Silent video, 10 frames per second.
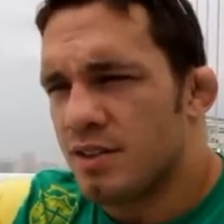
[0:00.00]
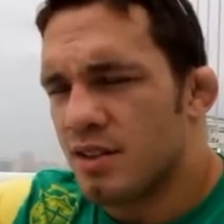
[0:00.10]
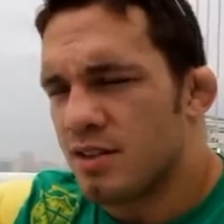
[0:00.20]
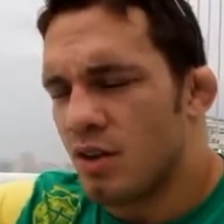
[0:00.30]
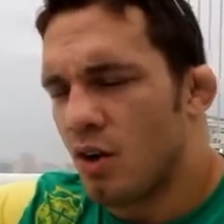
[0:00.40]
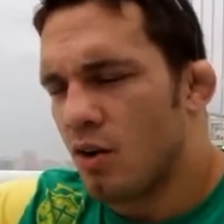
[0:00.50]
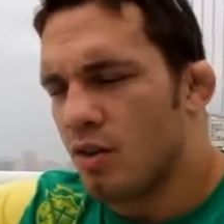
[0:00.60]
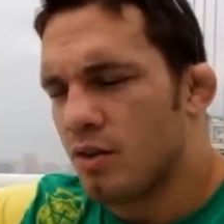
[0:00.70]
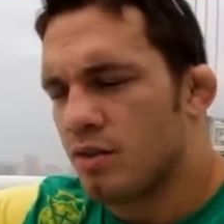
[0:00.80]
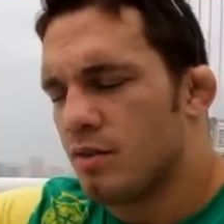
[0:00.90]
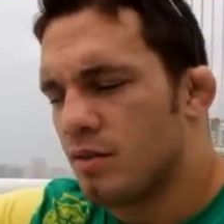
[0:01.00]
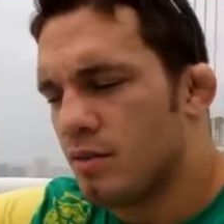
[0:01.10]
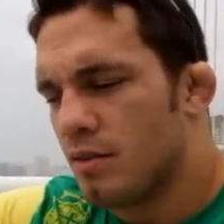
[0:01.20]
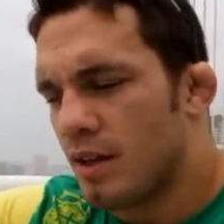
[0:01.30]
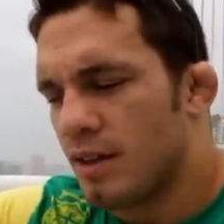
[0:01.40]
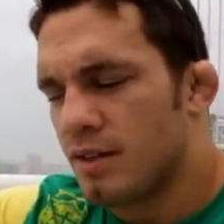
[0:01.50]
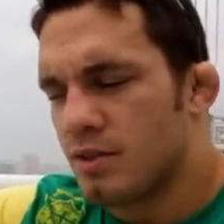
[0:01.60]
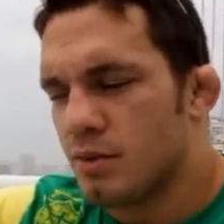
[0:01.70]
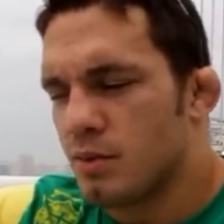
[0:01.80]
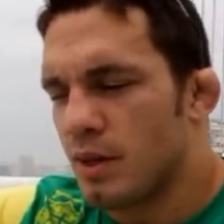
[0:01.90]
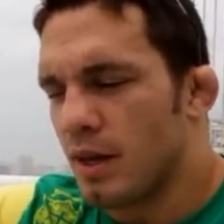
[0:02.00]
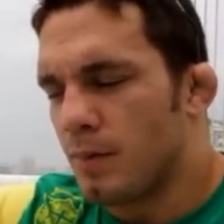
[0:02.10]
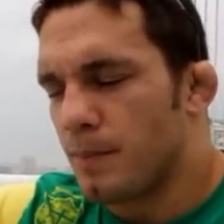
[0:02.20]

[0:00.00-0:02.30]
It's hard. I think to like.